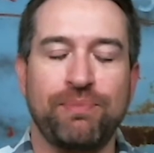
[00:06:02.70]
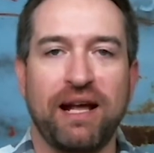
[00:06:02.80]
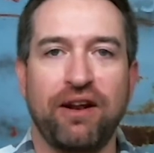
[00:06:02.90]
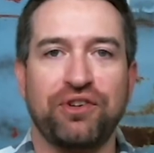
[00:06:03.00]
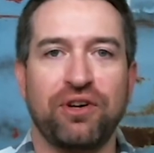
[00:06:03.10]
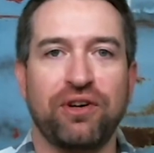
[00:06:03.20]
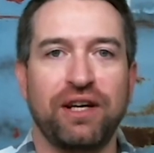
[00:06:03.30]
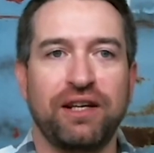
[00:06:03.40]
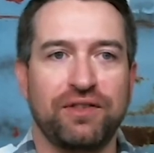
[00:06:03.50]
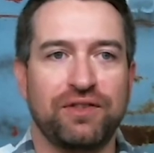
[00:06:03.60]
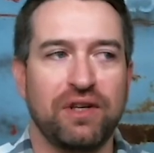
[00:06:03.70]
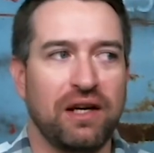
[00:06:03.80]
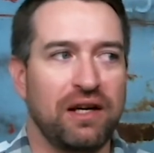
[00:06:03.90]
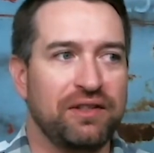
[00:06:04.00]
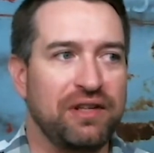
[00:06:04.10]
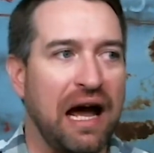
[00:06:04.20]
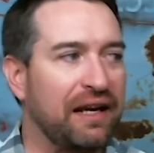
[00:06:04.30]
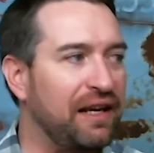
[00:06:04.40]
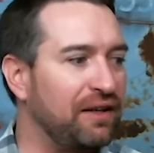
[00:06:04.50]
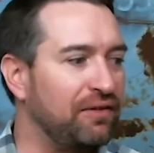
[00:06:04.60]
manager is
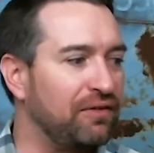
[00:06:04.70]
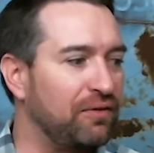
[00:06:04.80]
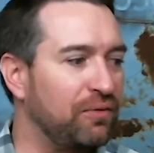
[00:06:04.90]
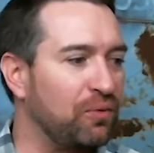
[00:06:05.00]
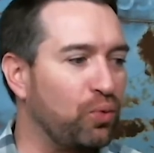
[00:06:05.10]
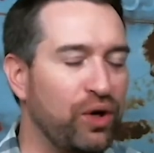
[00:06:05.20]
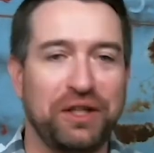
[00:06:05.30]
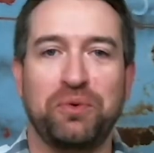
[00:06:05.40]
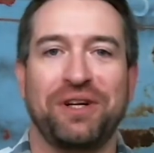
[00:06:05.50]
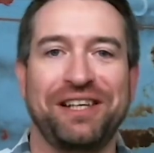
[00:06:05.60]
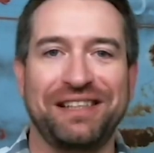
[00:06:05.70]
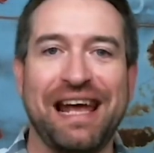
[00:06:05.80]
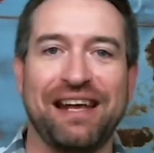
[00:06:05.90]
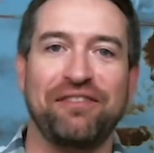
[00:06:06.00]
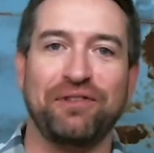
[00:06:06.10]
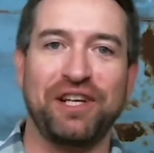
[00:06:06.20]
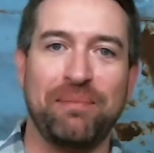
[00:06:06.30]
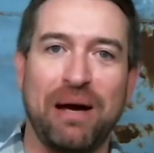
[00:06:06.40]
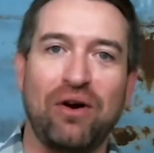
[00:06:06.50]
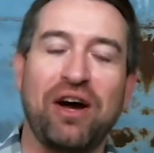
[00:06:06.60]
talking really really negatively
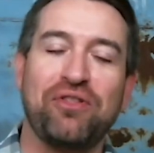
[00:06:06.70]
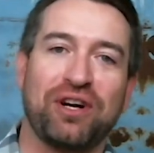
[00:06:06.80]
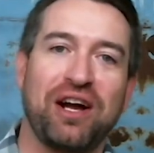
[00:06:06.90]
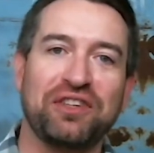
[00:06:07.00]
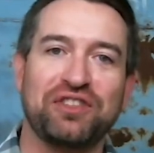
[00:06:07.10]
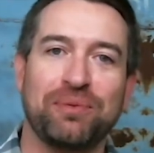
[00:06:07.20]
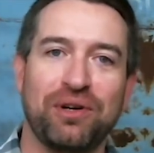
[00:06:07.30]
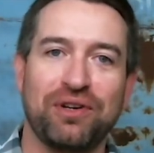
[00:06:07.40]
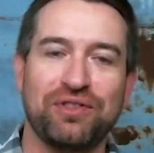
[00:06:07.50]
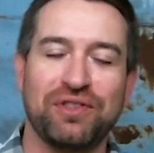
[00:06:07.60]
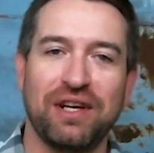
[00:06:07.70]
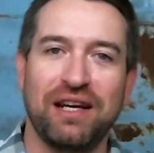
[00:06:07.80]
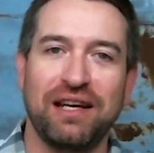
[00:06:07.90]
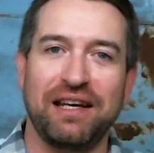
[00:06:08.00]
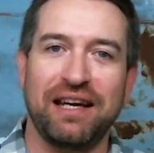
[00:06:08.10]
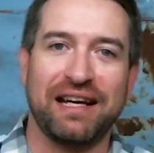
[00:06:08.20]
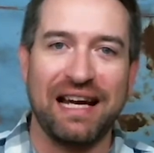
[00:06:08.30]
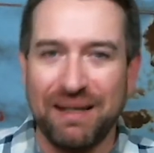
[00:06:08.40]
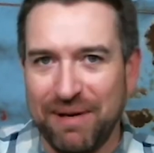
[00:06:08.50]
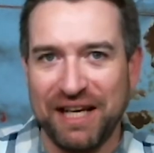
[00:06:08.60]
about other customers, it
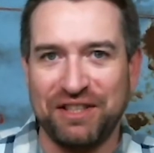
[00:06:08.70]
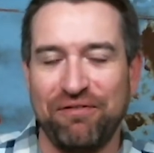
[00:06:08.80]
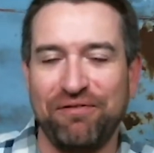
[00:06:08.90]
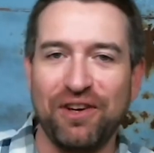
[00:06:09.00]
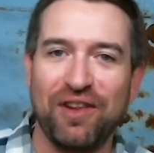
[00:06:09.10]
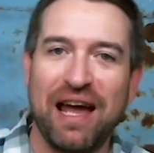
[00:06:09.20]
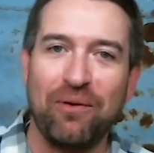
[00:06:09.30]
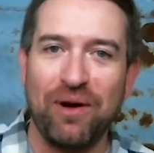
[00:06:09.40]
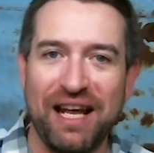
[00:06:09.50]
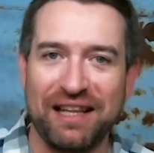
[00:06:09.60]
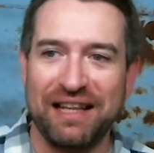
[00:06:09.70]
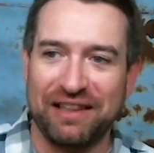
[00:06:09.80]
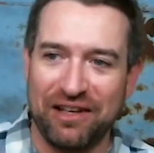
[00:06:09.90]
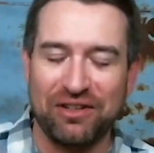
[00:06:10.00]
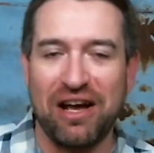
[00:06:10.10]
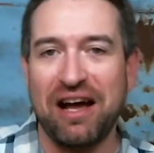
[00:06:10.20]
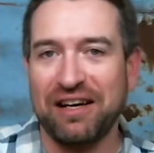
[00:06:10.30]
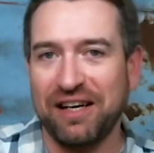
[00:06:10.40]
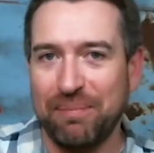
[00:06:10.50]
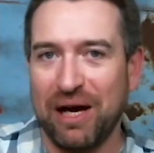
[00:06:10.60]
kind of makes you feel that way that they're
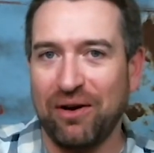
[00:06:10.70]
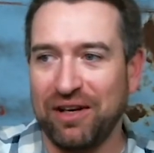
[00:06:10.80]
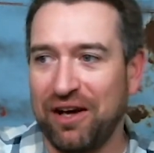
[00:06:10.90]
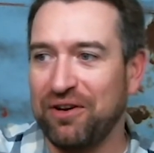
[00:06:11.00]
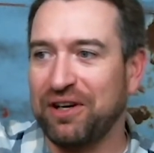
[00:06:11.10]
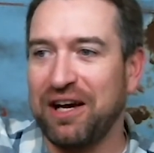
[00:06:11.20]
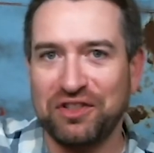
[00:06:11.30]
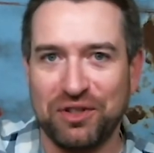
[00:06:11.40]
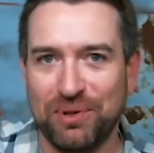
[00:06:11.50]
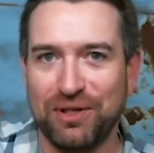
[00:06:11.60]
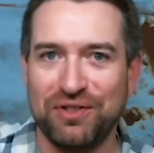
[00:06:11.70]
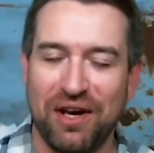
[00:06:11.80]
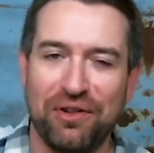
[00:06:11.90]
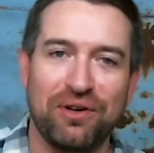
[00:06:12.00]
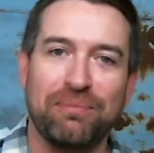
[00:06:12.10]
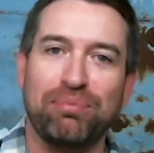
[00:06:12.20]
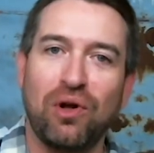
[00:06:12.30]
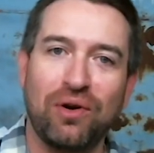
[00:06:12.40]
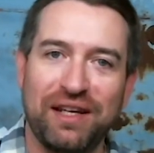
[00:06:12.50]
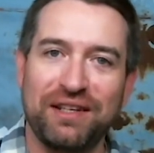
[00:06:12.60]
talking about other customers, other
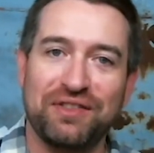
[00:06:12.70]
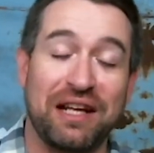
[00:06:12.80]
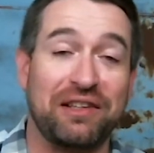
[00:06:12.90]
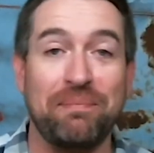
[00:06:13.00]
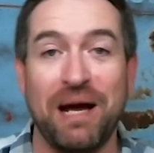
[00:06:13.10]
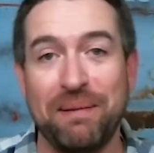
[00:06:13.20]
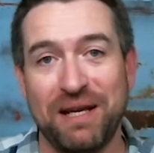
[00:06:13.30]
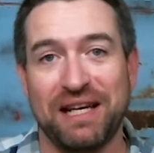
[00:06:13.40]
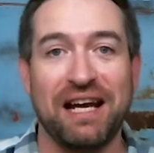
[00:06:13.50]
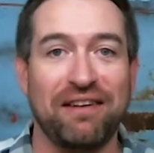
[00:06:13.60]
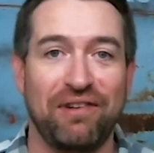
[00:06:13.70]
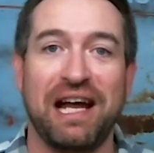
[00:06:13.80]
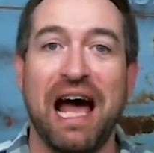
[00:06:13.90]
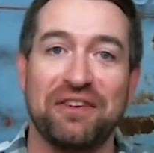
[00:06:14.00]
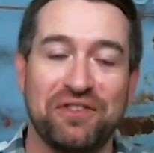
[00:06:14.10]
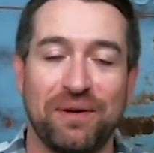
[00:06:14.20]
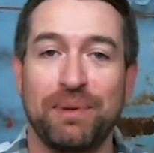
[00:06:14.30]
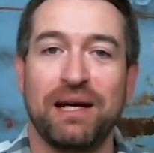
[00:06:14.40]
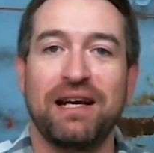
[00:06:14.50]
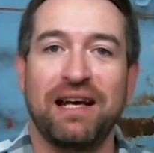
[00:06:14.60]
employees that they might be kind of a
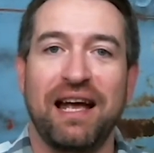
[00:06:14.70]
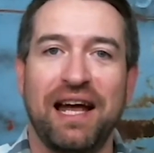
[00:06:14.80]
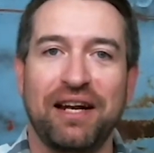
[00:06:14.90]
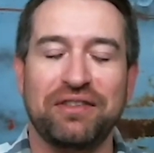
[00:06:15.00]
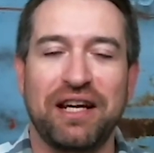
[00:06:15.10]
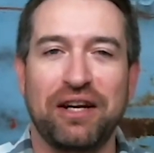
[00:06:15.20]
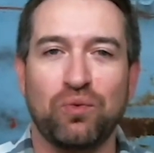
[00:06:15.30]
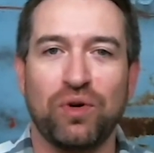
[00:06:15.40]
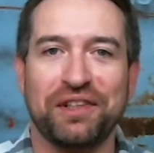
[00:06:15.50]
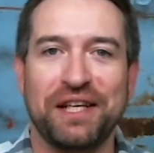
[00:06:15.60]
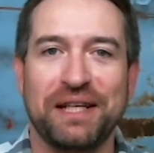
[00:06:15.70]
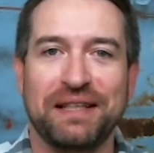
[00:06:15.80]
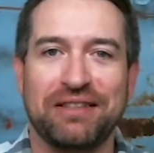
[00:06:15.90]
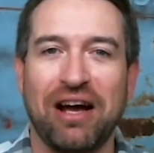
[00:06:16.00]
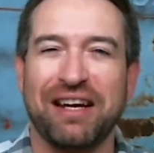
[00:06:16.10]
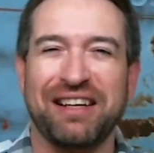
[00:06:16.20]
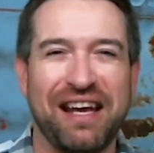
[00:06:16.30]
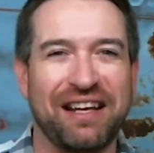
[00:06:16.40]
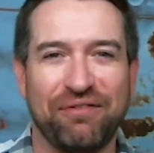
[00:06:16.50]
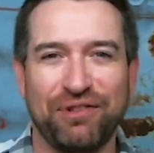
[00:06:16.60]
gossip and and really talking
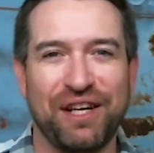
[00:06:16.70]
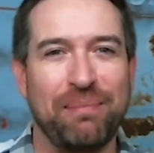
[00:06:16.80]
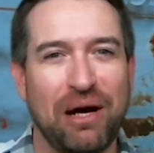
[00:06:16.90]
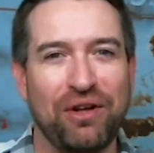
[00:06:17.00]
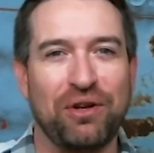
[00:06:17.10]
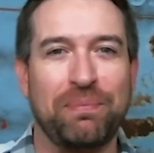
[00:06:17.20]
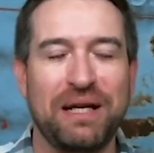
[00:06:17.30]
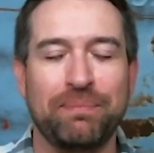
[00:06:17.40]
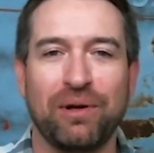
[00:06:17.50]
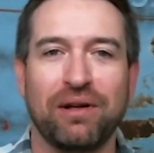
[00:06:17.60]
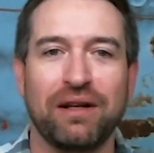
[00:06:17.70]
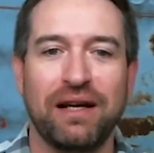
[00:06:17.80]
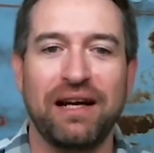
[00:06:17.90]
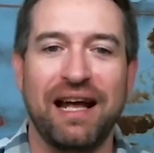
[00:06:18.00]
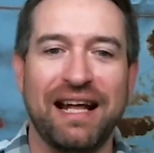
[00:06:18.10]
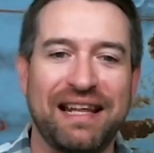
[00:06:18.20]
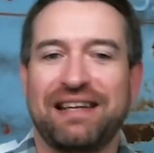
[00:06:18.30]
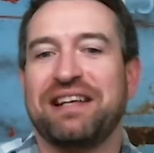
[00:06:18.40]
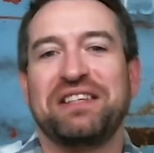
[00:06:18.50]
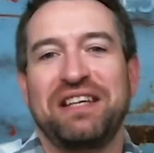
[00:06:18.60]
negatively about other people and
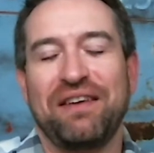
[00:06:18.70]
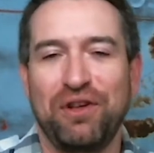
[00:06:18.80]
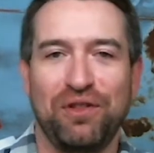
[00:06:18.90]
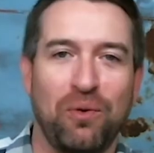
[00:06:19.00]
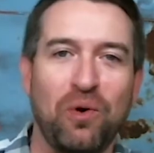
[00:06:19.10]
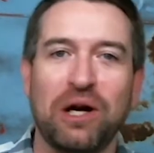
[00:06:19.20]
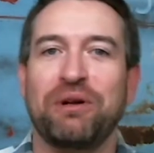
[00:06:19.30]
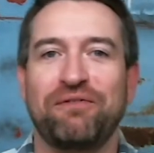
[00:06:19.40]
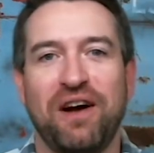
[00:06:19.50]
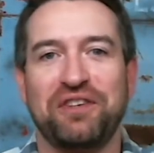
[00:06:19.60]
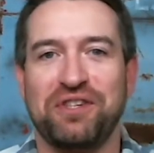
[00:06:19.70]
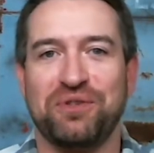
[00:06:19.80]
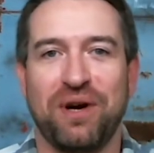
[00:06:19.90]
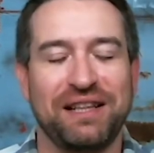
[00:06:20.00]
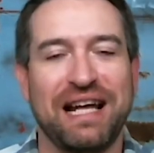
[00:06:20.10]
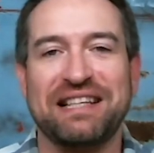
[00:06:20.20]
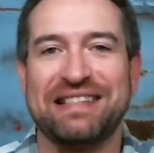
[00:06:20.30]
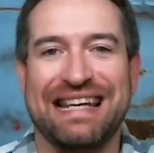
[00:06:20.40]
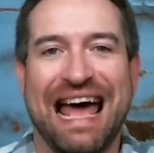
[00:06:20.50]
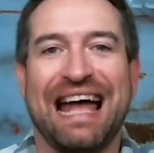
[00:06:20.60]
that doesn't give you the warm and fuzzies, right? That's
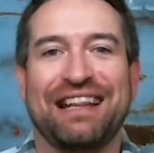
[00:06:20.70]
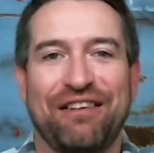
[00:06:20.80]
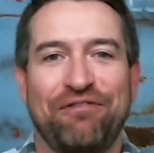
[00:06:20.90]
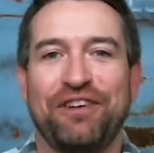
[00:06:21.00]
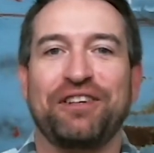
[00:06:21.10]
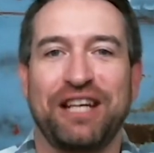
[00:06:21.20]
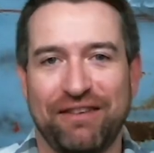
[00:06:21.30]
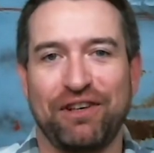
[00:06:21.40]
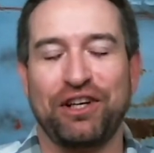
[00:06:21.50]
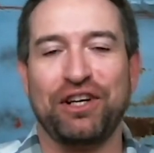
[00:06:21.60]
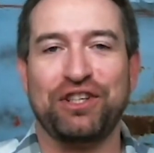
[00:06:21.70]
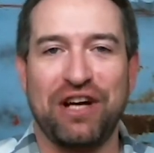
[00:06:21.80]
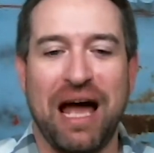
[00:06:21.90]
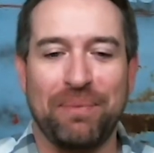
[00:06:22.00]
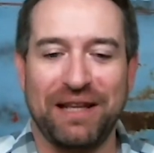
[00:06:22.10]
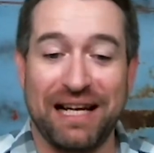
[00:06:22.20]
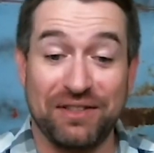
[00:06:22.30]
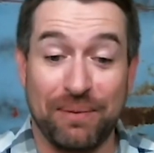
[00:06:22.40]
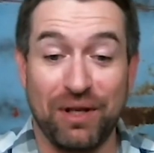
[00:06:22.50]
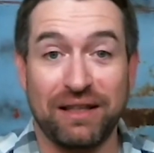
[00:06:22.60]
not the feeling of a good shop. And
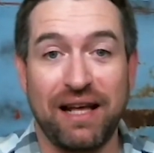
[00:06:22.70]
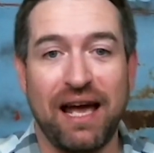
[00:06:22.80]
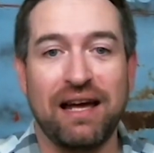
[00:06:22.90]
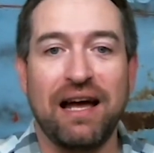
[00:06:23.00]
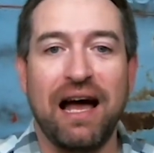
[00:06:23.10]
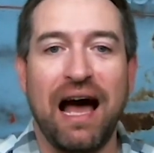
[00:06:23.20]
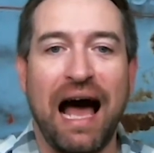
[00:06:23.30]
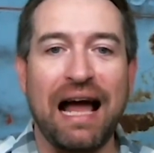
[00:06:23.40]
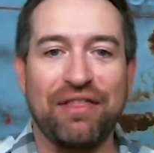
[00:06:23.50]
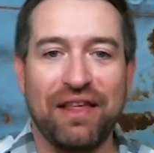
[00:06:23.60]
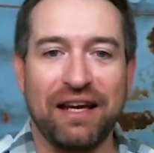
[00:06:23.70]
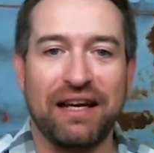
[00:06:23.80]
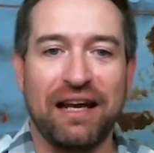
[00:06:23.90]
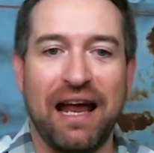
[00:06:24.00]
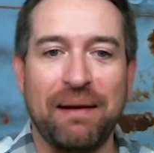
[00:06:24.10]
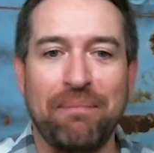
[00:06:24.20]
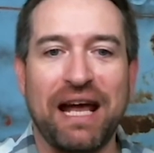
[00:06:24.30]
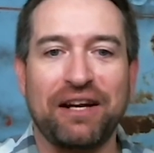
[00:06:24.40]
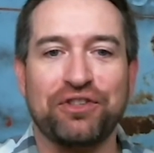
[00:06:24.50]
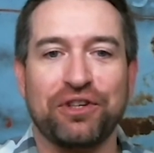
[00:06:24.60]
that's something that I think a
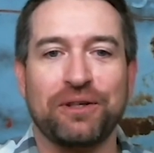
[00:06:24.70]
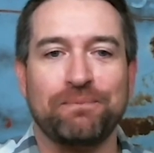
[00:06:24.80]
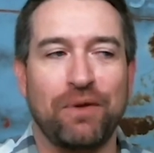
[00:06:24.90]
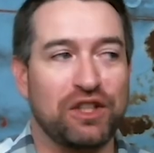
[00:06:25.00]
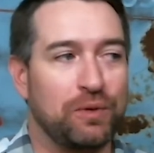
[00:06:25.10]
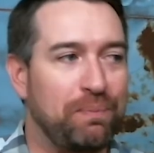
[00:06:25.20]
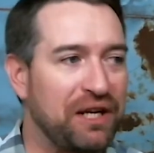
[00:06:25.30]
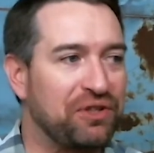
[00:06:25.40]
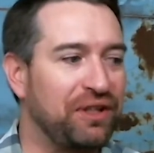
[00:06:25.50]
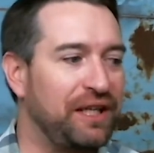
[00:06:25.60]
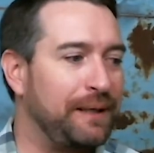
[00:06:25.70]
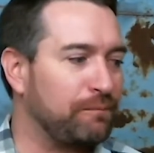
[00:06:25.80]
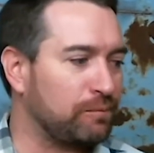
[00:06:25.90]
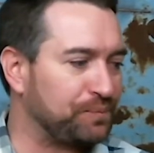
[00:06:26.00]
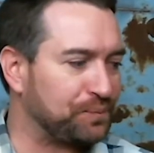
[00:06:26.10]
manager, especially